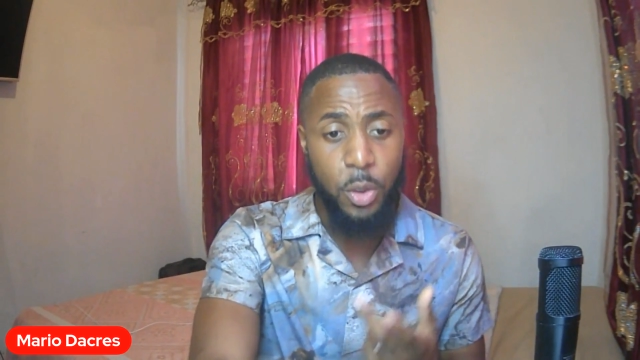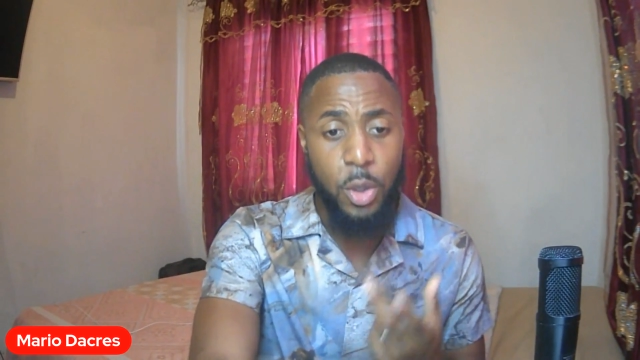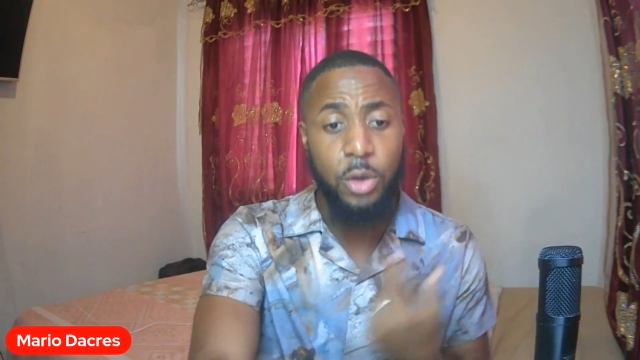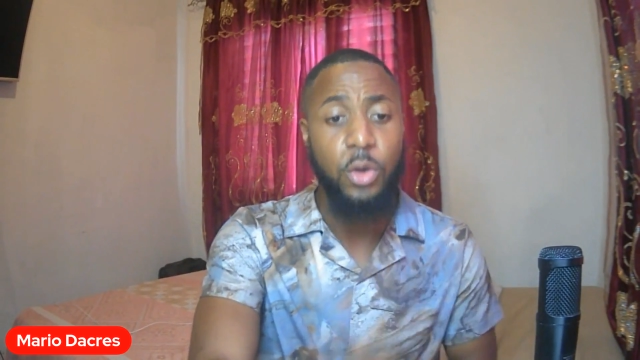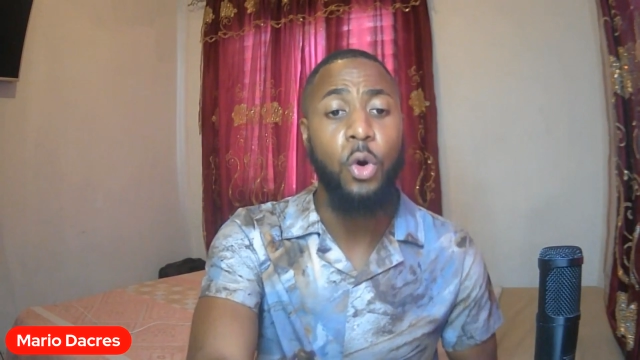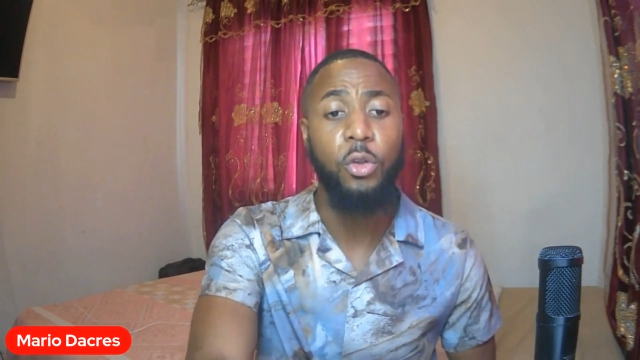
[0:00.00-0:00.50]

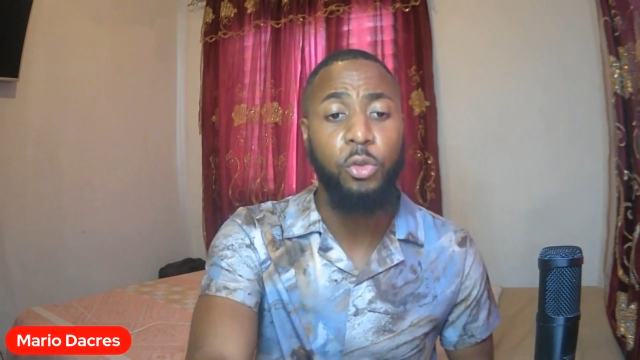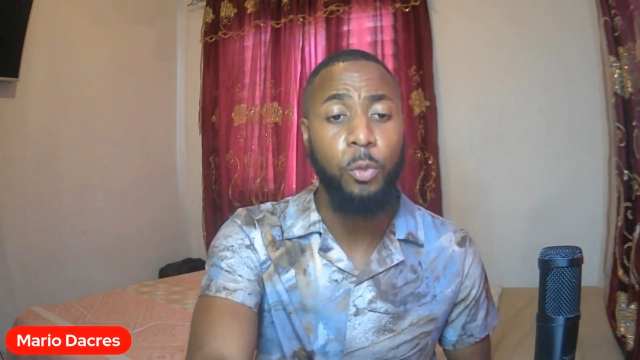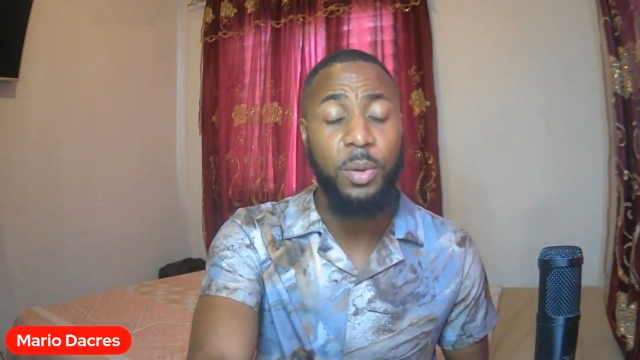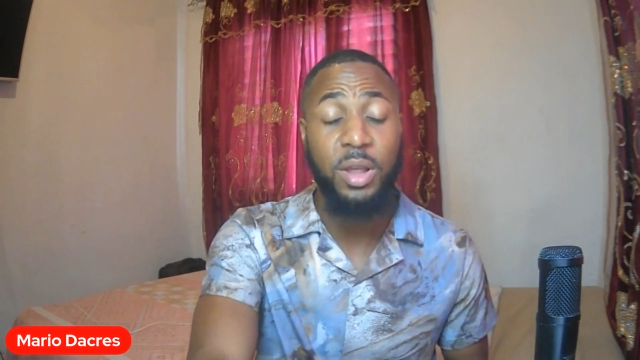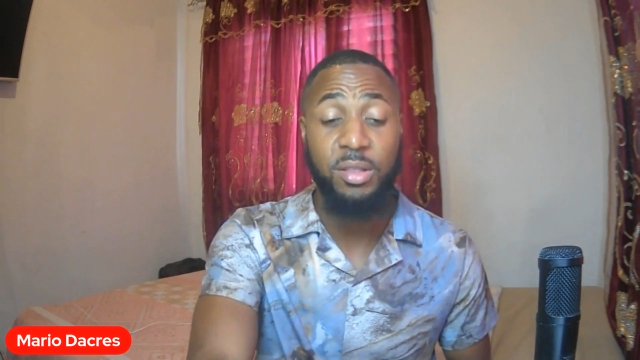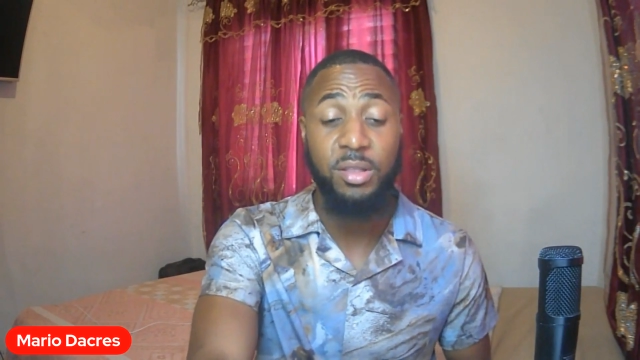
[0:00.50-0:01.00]
Those two
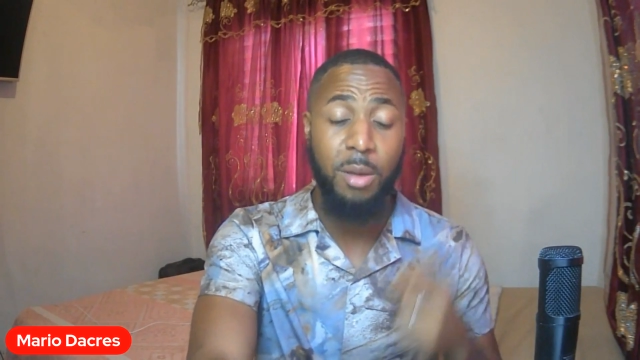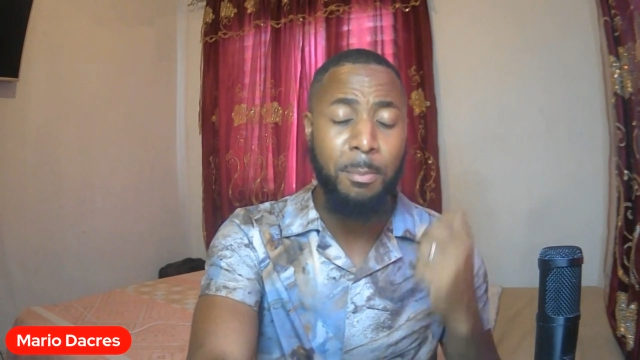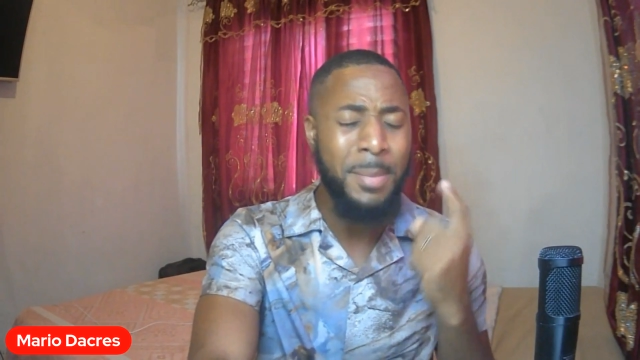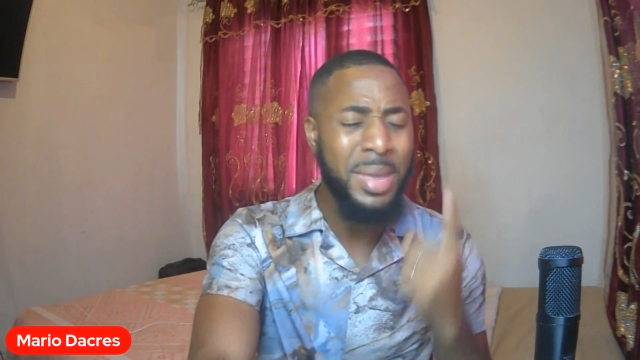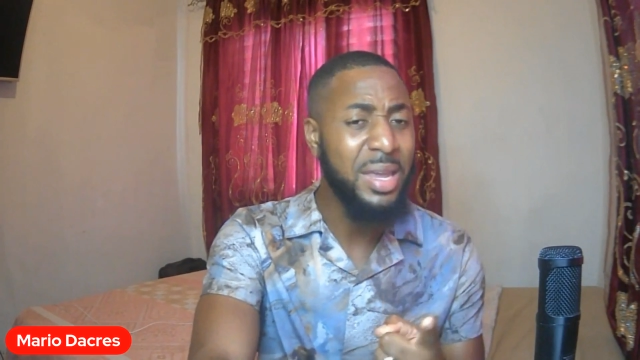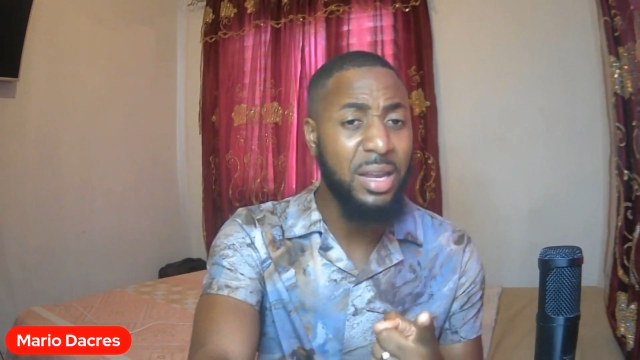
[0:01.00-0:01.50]
players are
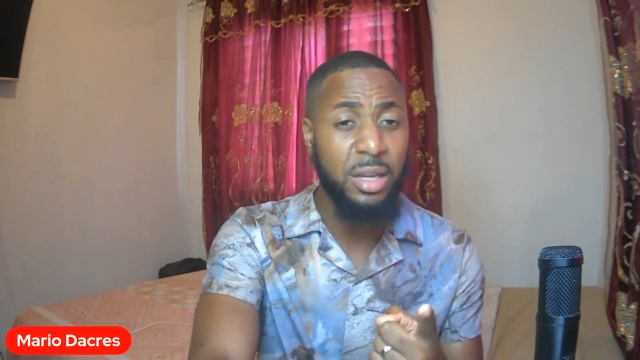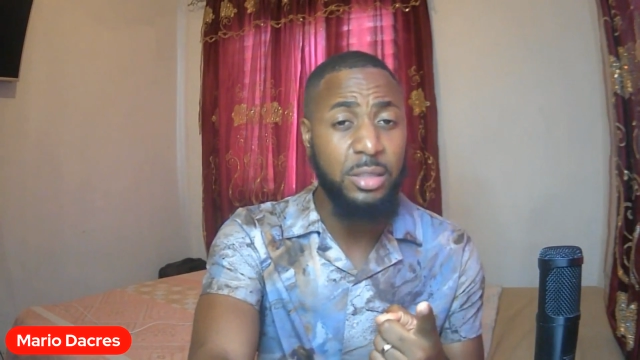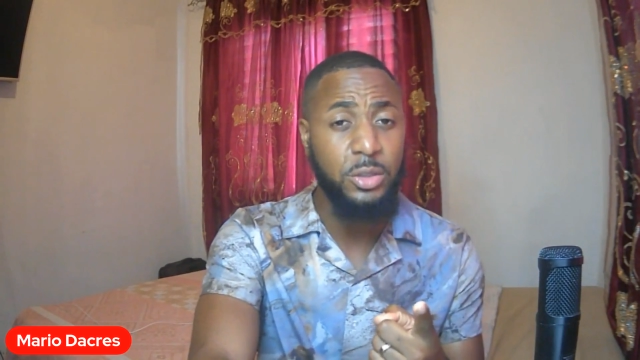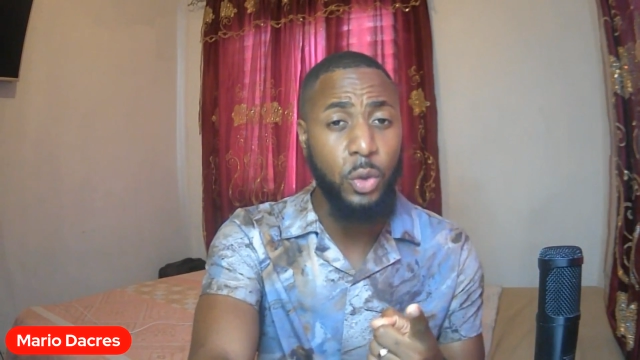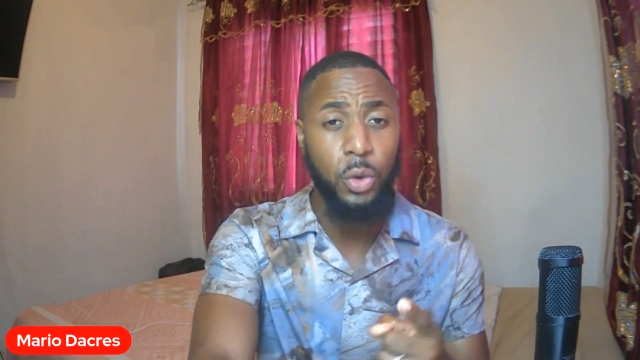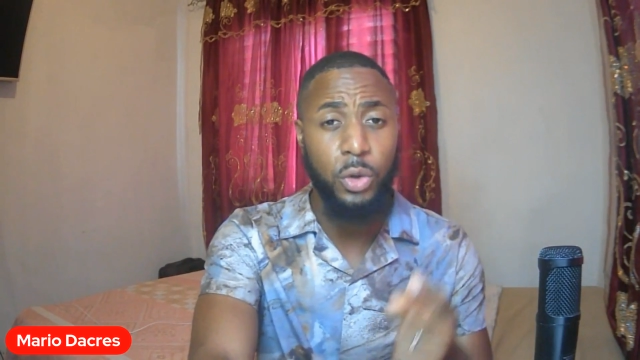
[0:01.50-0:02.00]
Michail
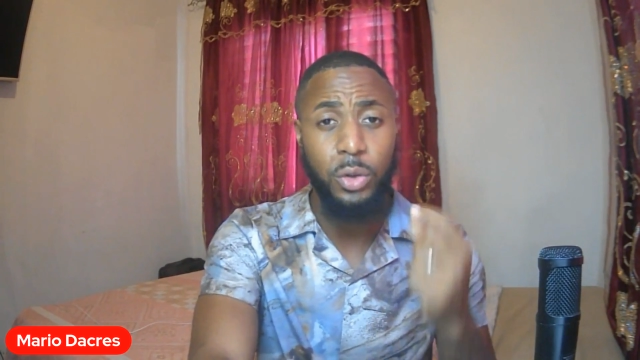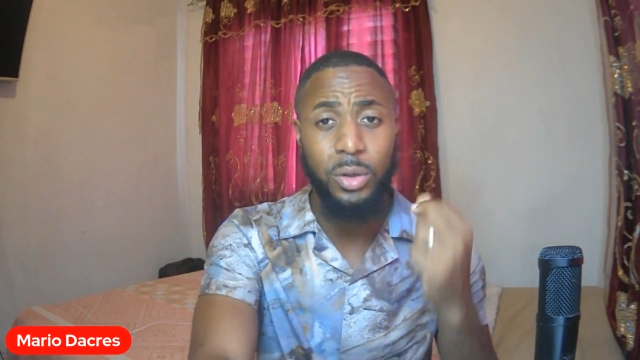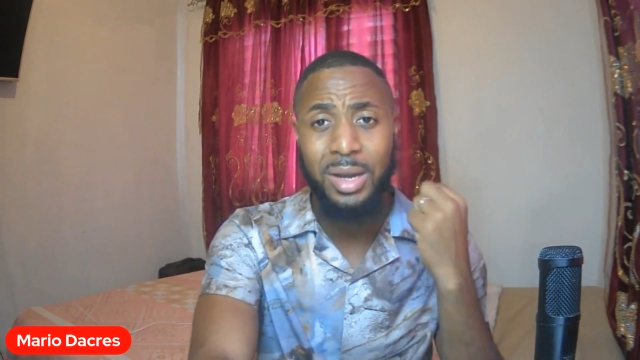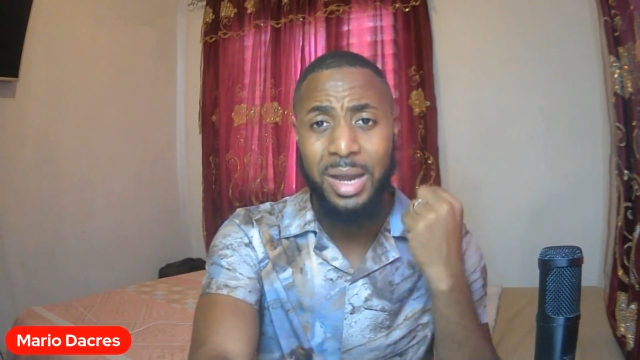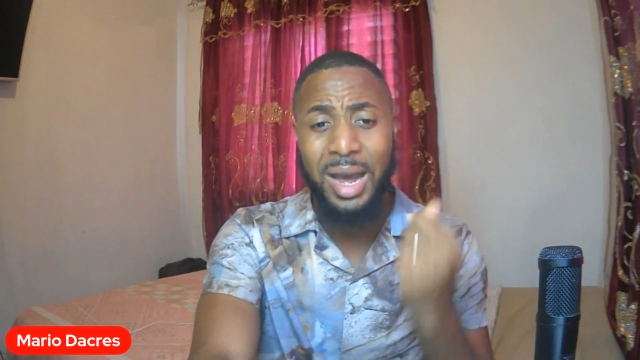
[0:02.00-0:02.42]
Antonio